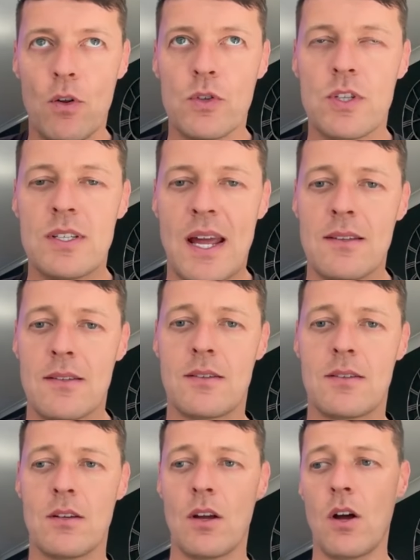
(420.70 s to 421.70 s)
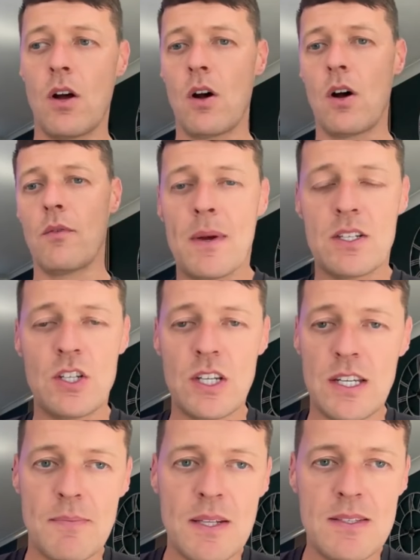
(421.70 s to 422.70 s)
sense of
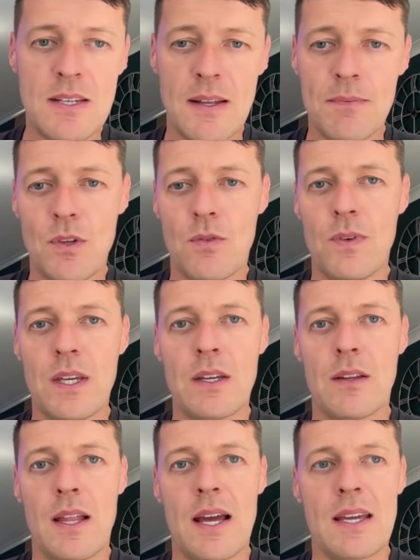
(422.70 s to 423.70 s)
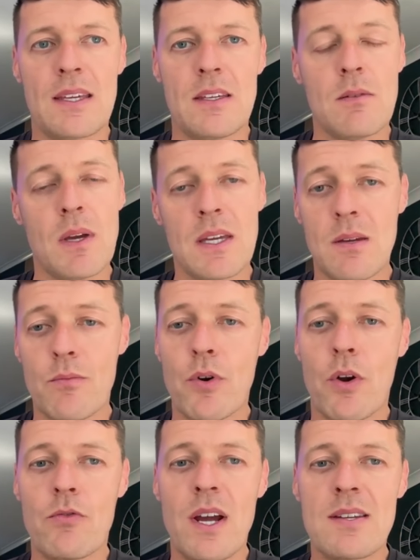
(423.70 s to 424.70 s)
achievement. You feel like you're making
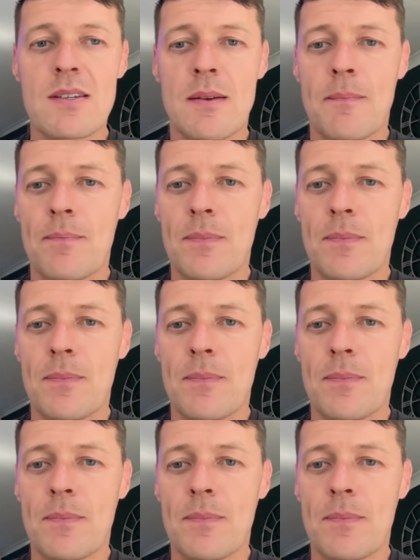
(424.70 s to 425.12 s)
progress,